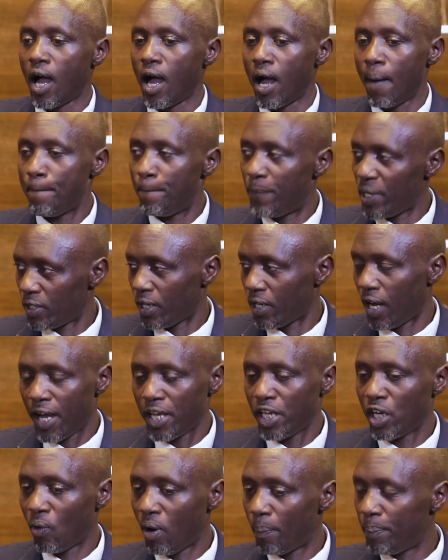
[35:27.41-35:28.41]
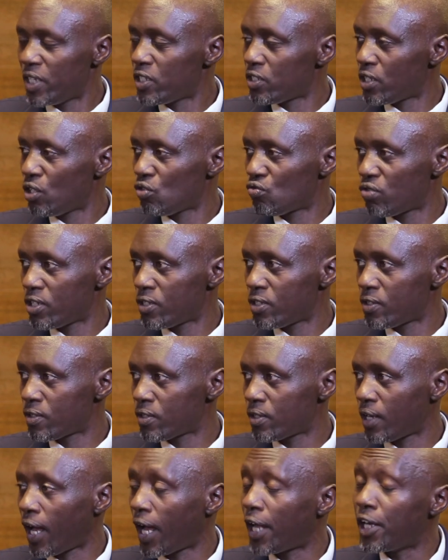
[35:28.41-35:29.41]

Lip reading: are in our best interests.